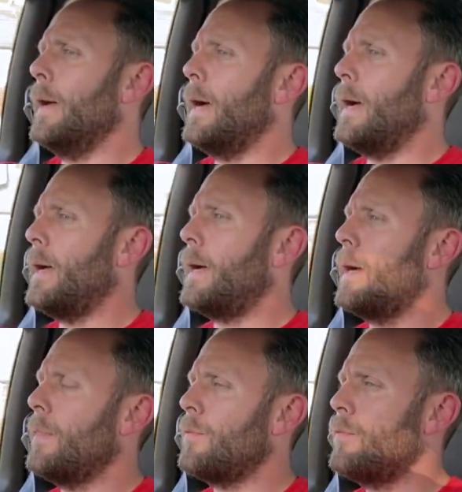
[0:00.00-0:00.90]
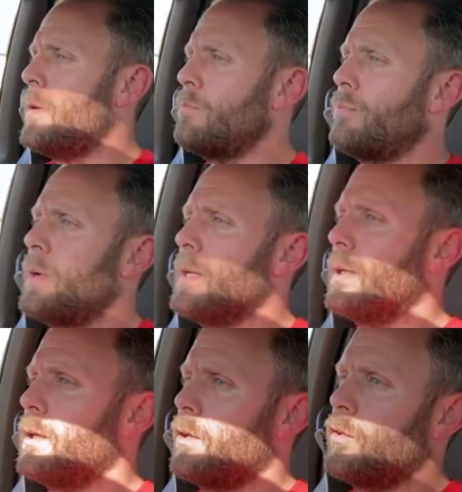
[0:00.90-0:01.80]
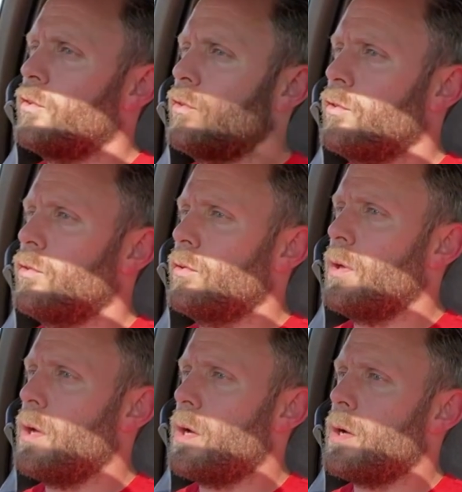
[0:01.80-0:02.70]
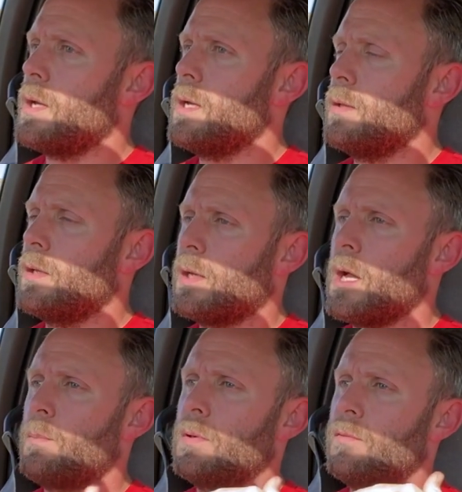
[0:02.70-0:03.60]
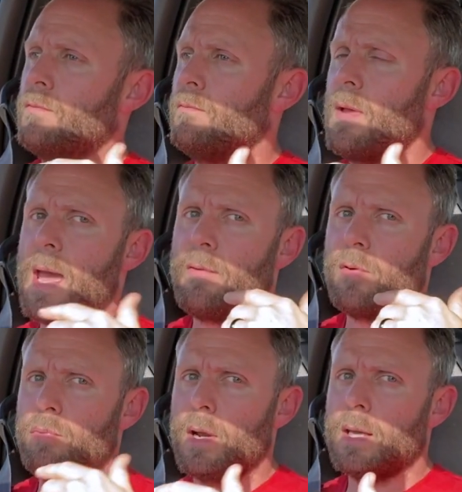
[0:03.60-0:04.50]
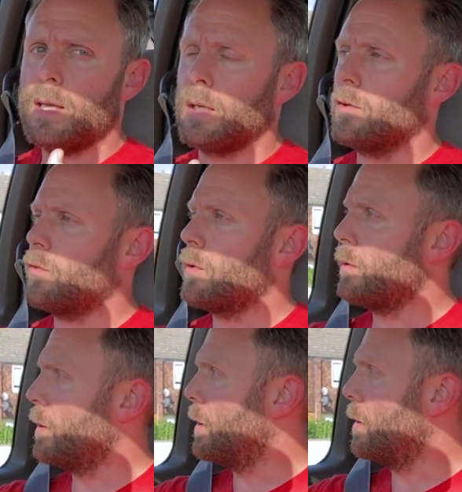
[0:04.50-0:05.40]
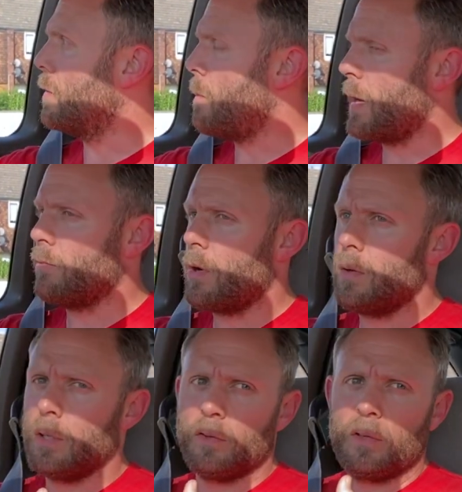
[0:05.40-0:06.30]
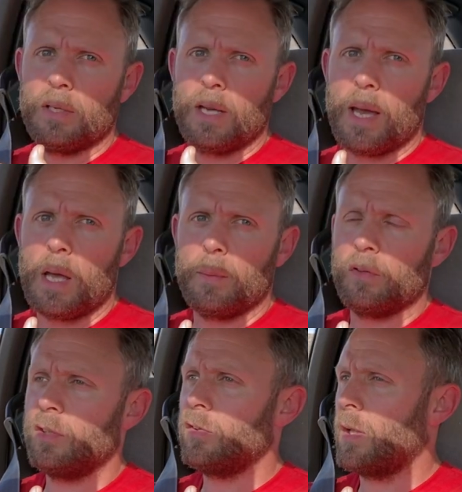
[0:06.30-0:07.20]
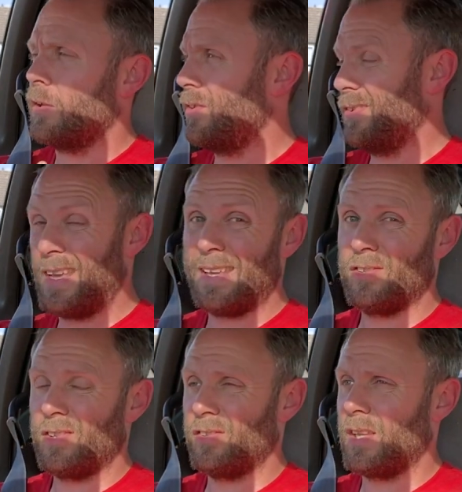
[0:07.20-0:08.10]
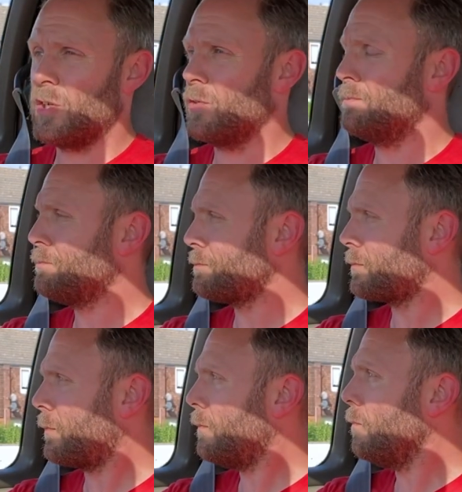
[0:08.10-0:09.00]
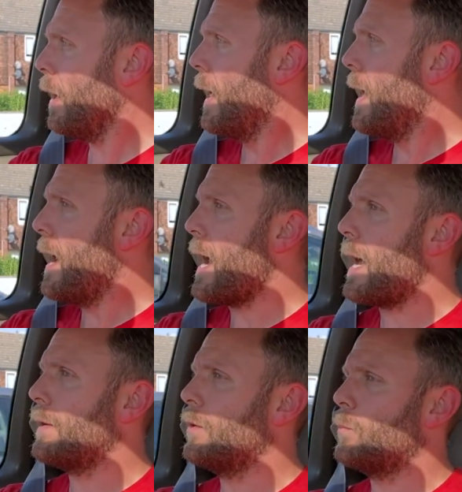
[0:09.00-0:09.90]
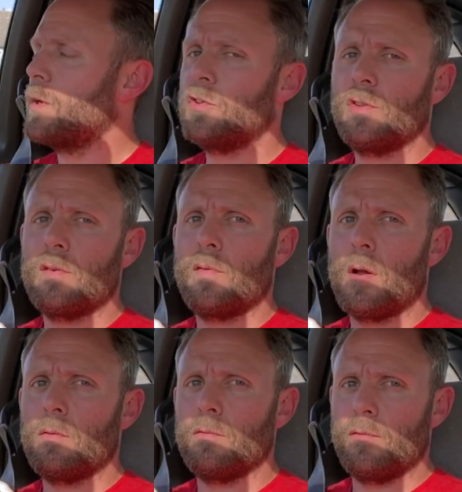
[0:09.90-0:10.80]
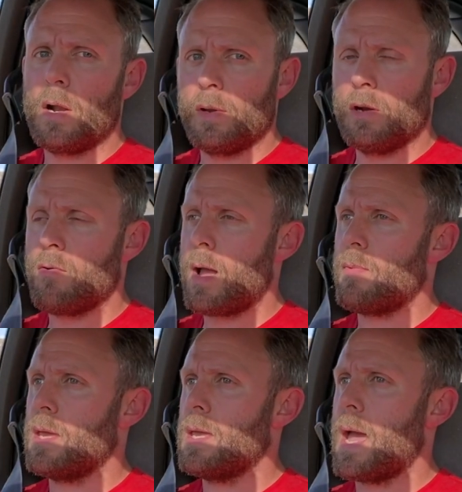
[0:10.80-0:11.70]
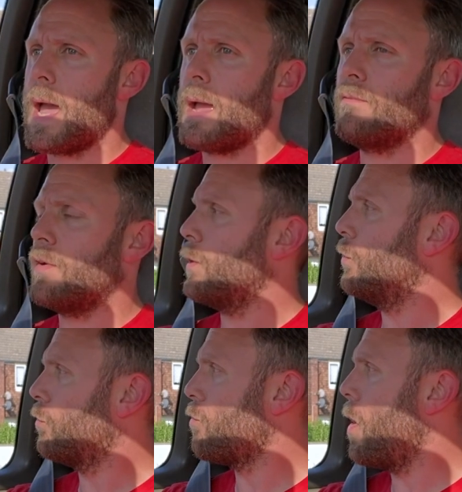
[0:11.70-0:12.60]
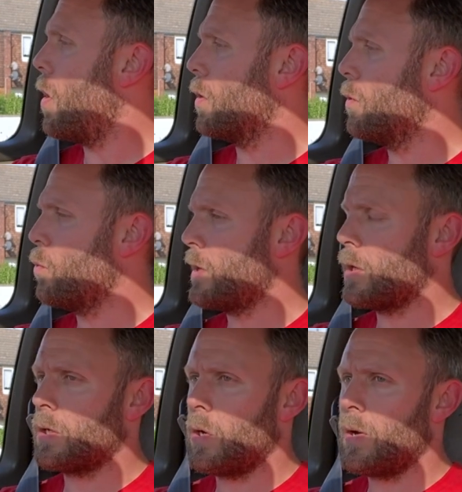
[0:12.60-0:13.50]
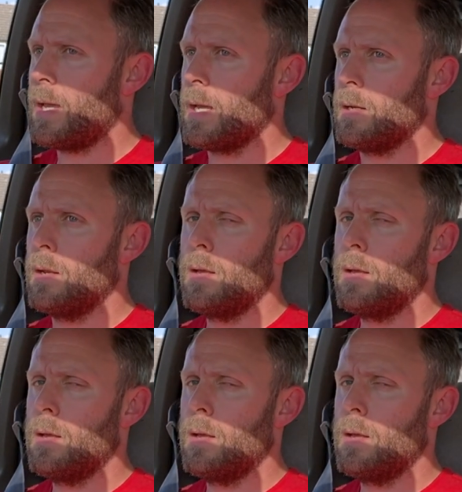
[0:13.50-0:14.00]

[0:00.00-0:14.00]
the front brakes, I did a couple of heavy brakings on the main road into the MOT test station. And as much as they felt very grabby and very strong, when I got in,